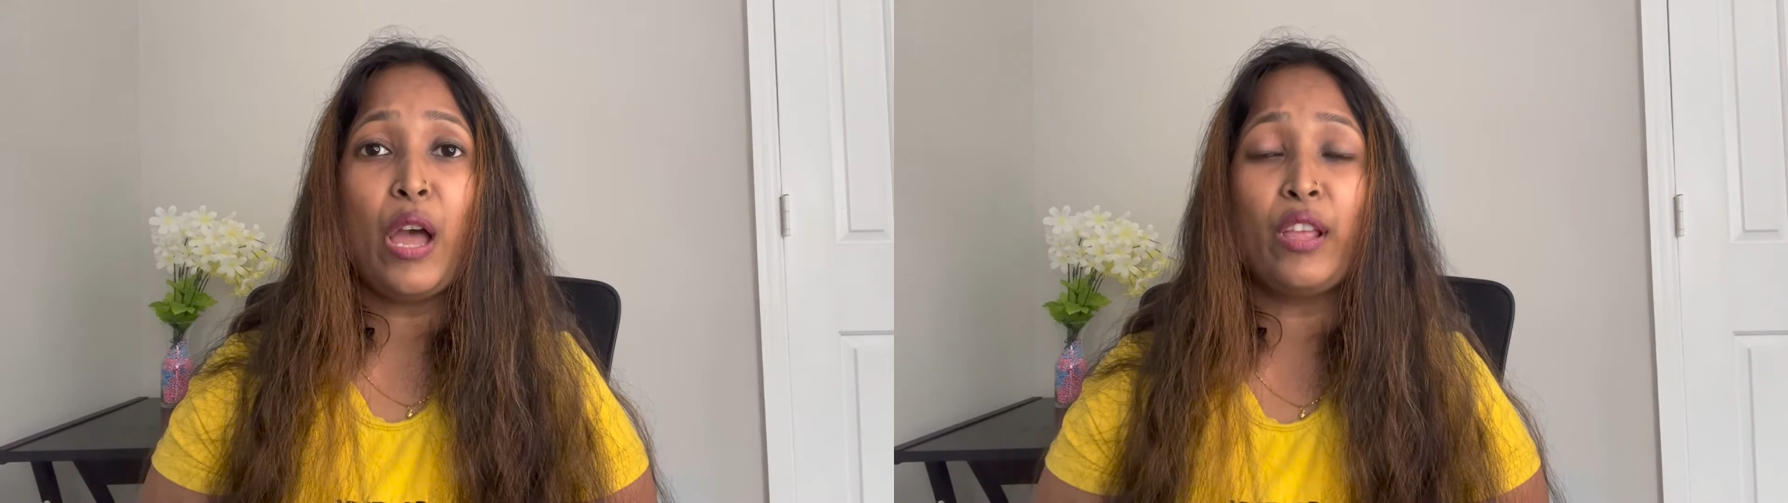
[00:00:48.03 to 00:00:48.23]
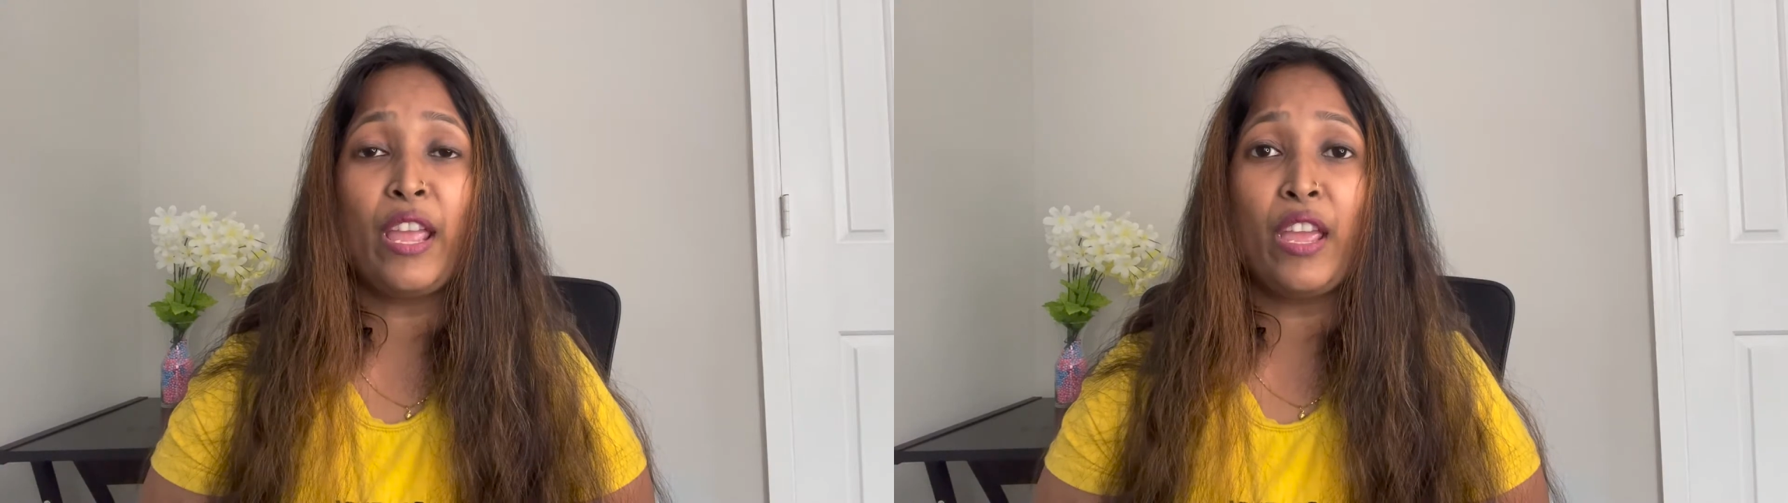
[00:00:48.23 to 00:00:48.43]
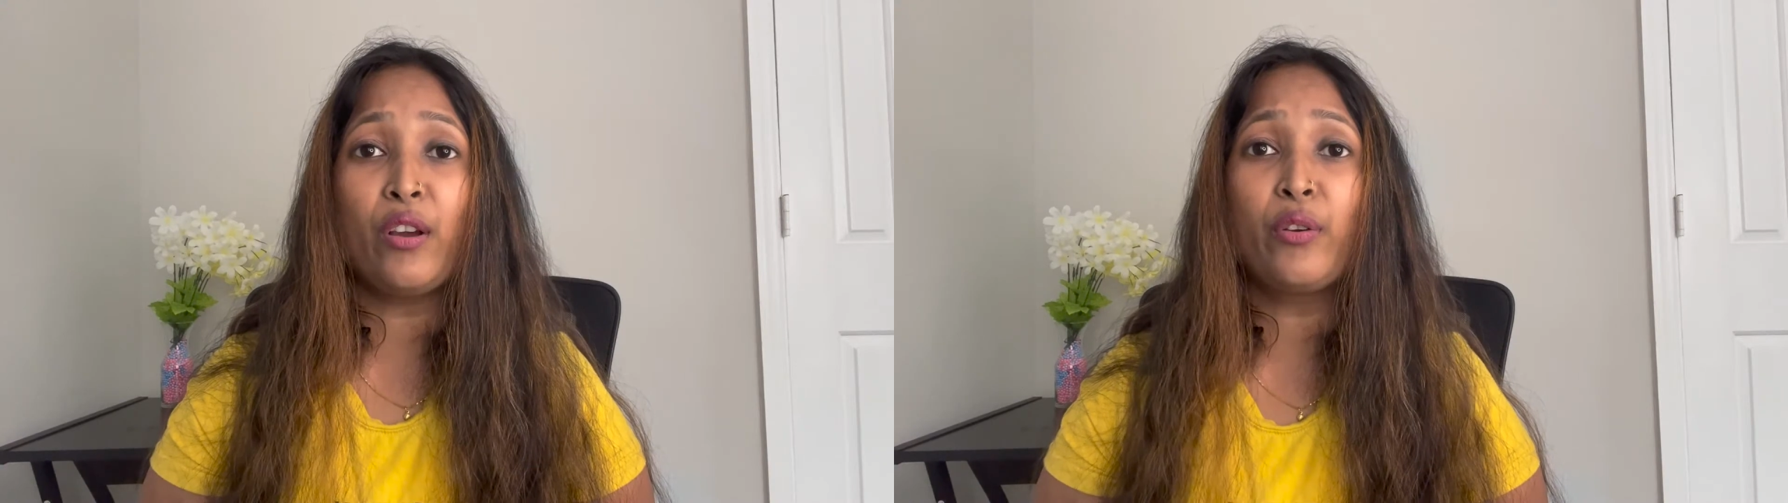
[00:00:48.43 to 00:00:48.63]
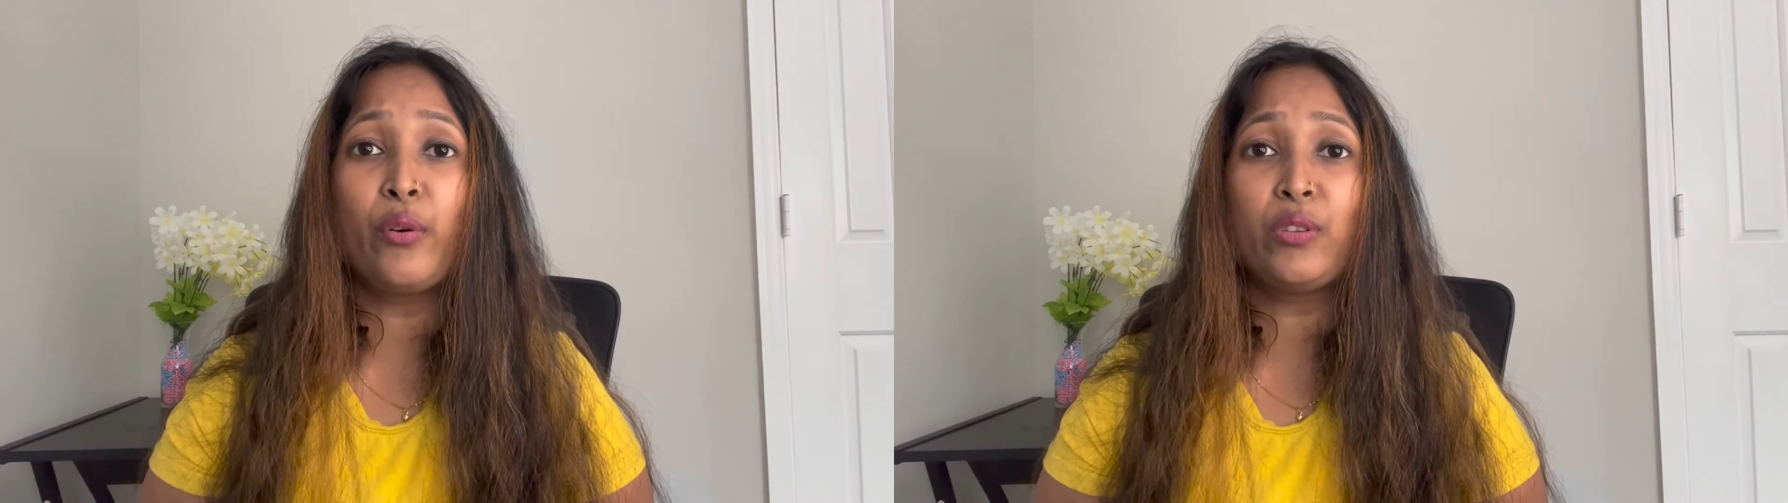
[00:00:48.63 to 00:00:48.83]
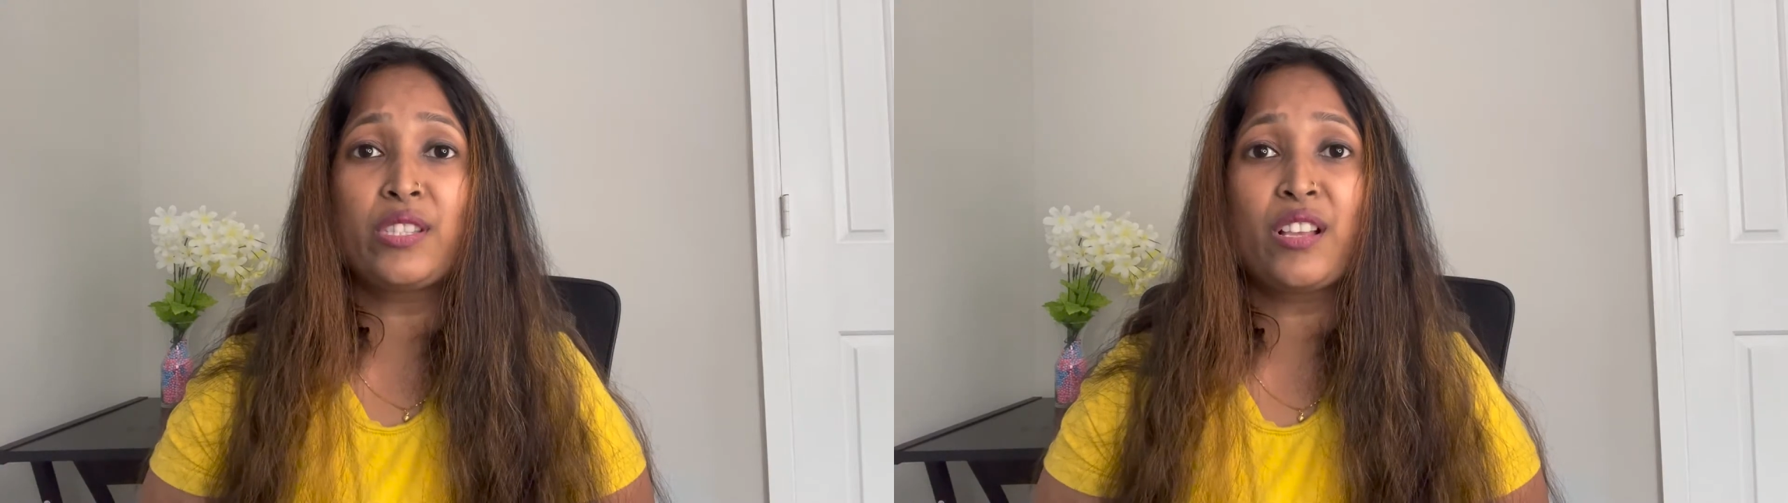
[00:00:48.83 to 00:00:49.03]
hair
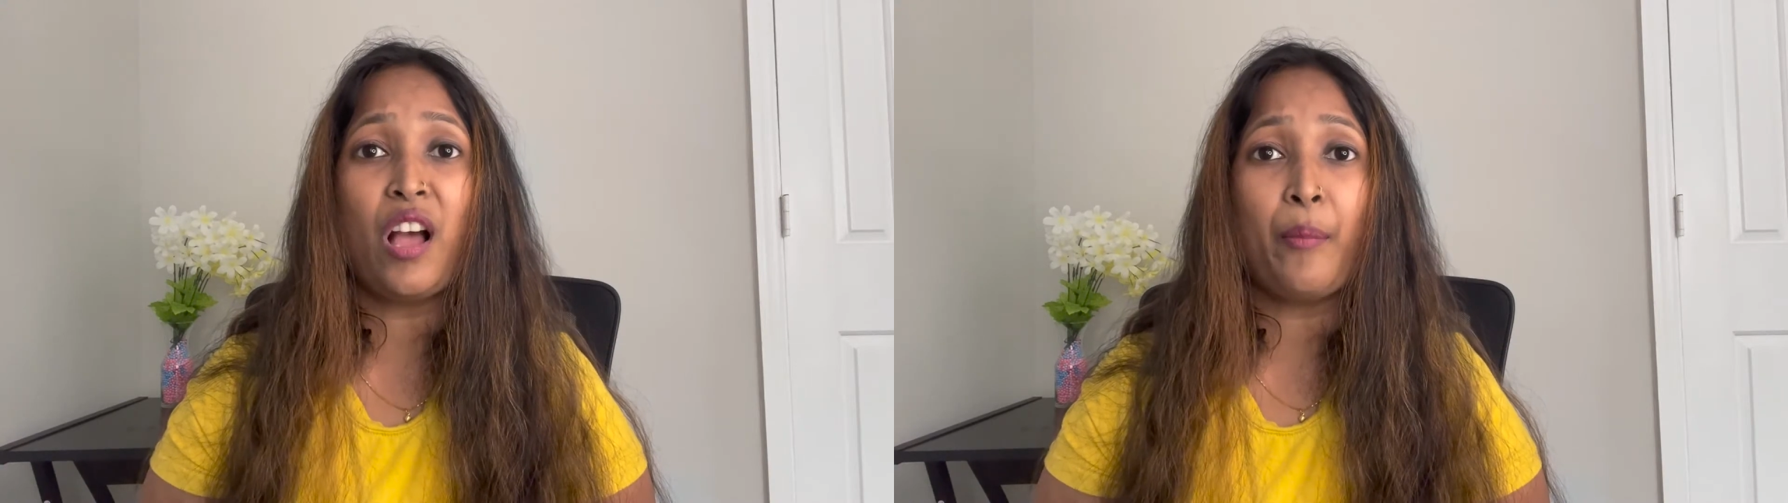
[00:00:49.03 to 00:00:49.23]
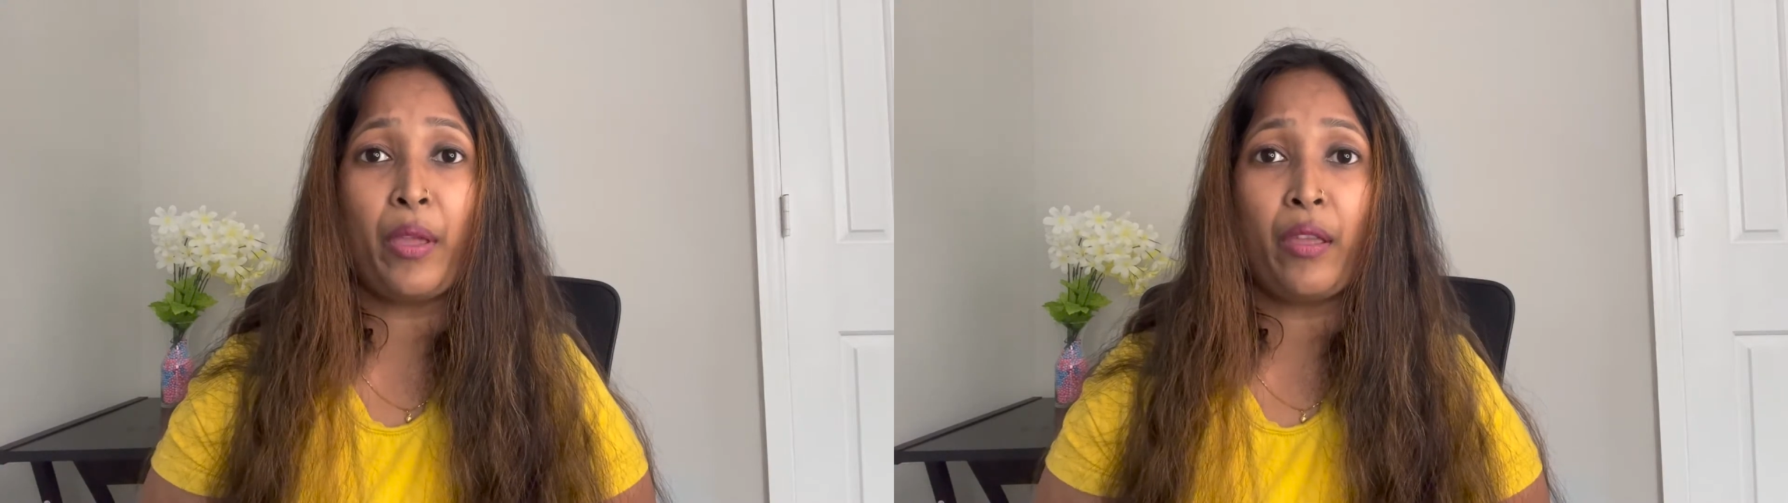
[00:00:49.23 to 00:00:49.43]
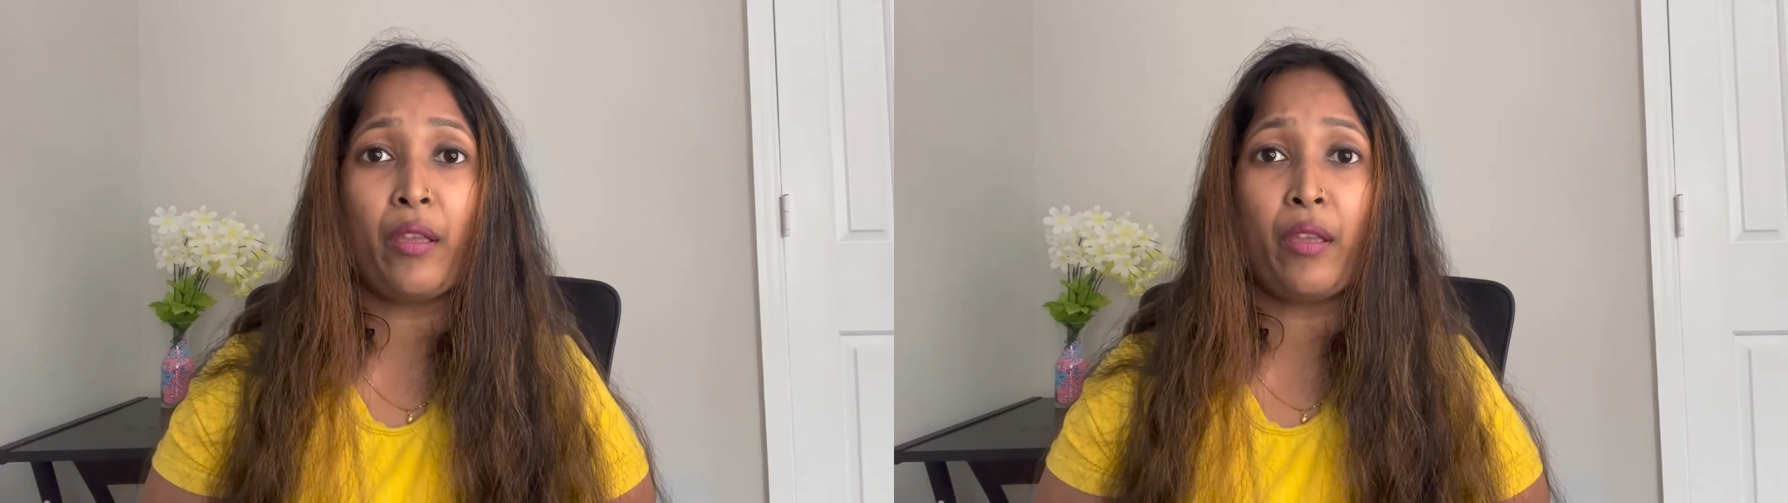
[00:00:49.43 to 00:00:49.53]
growths coming.